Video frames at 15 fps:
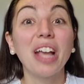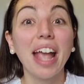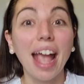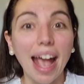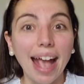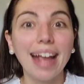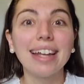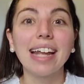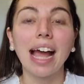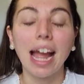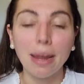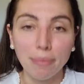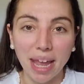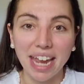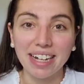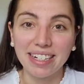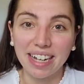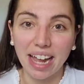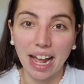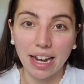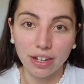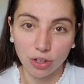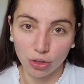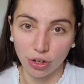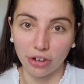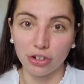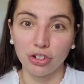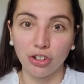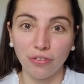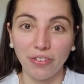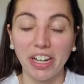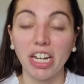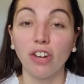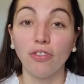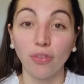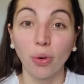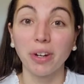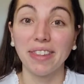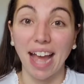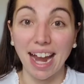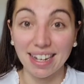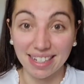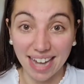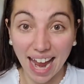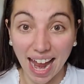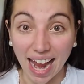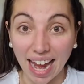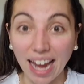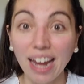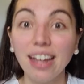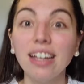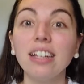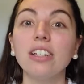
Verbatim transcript: and I made an instructional video for that day,